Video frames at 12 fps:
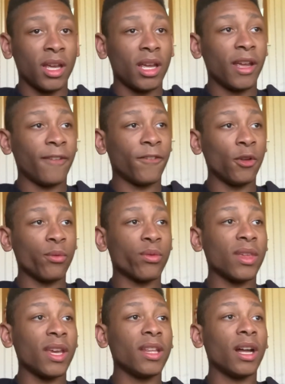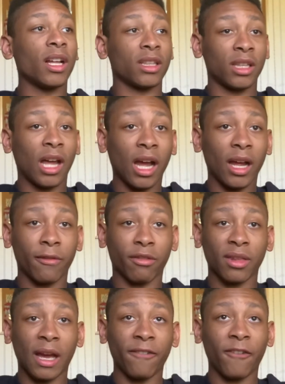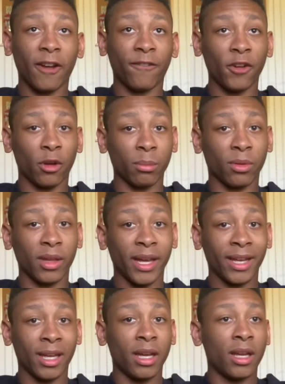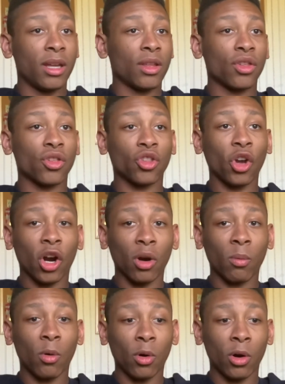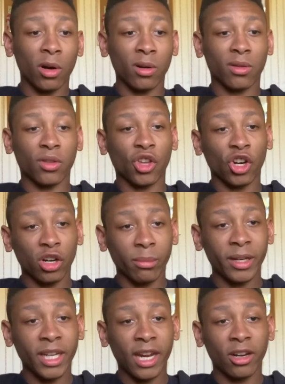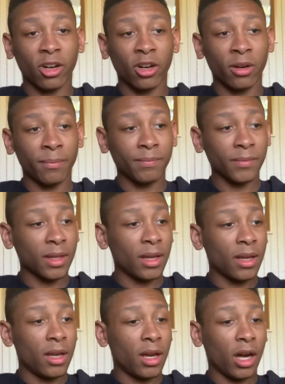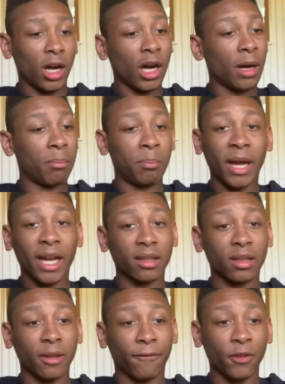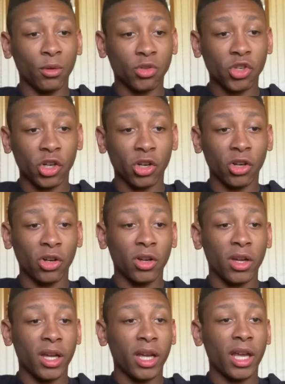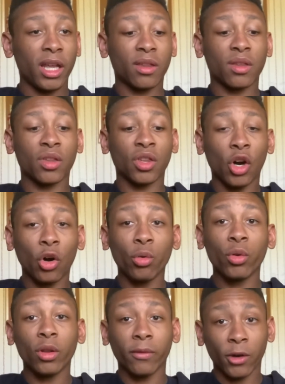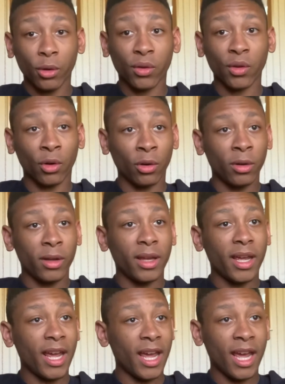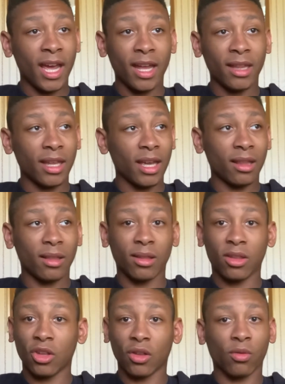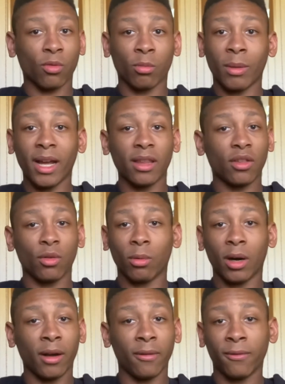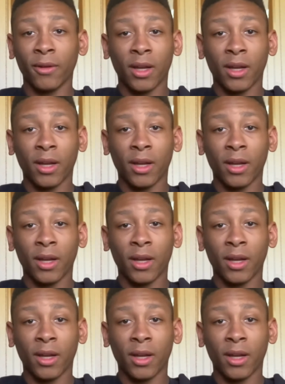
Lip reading: if you've seen a lot of sci-fi films like Star Wars, Terminator, Back to the Future, it's so universal, and it just reminds you of